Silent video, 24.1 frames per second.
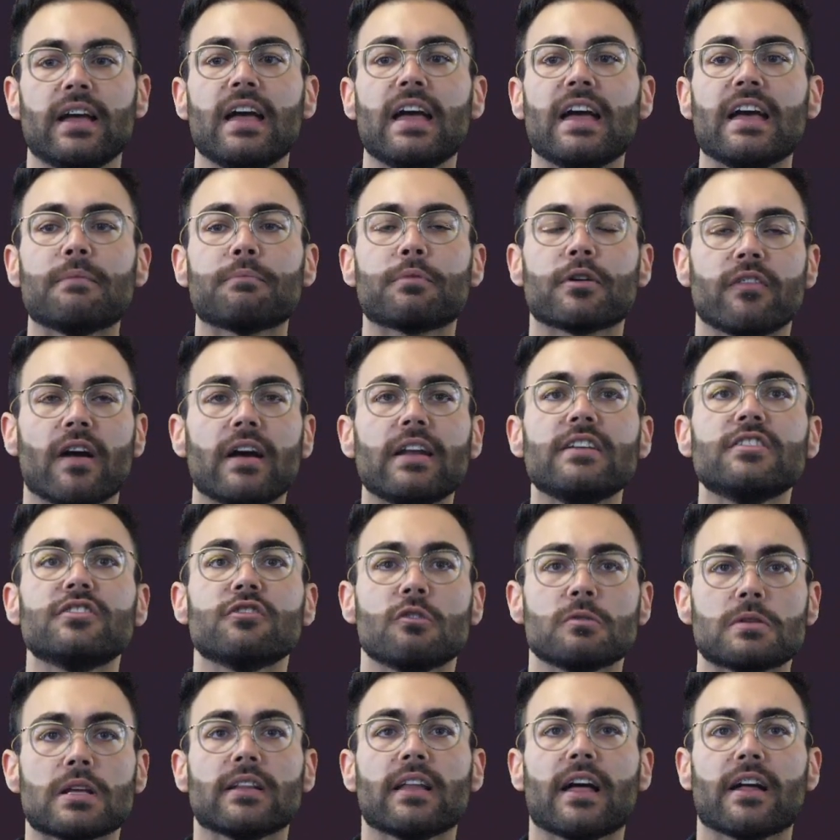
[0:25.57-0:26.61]
and providing
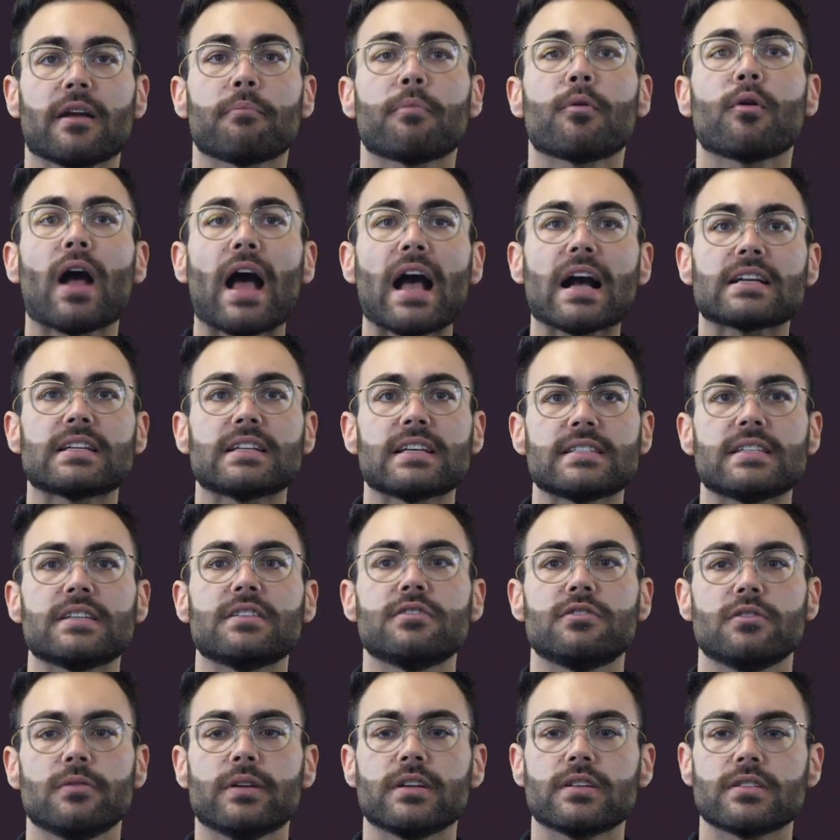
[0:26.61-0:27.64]
students a lot of practice in
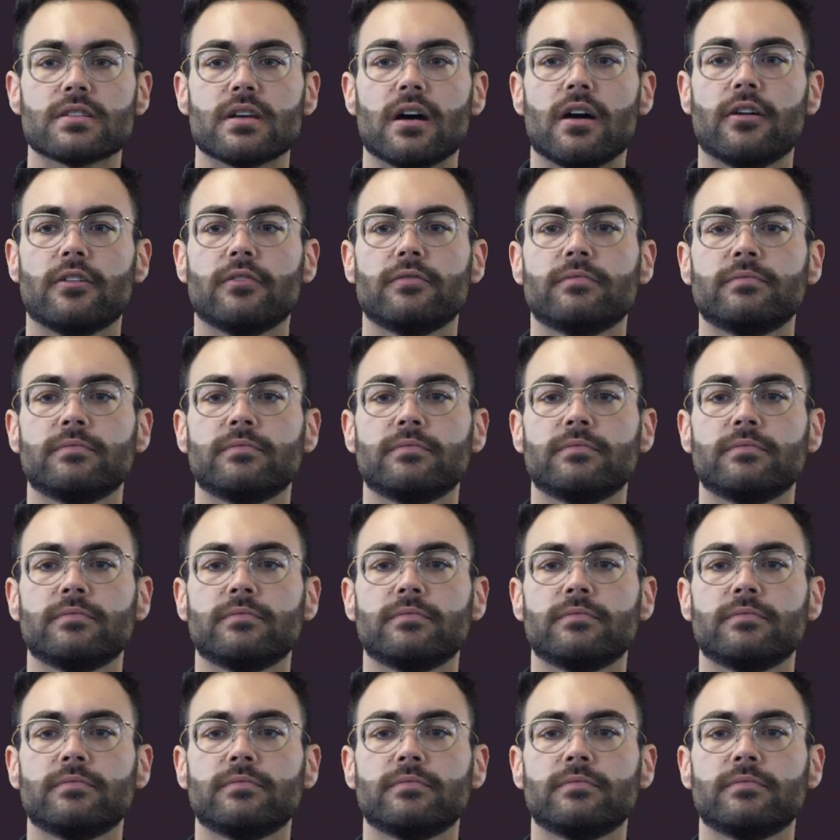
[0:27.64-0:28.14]
doing so.